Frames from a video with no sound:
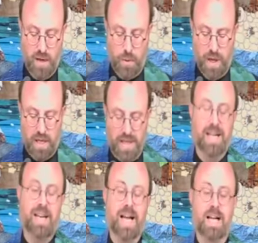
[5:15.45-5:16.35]
well,
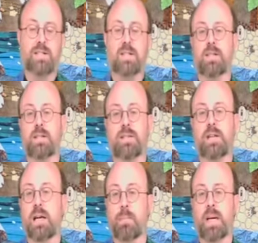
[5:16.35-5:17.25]
in Exodus,
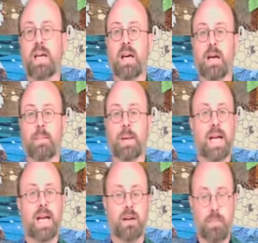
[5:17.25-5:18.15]
it became
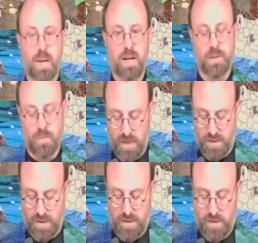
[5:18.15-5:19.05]
a commandment.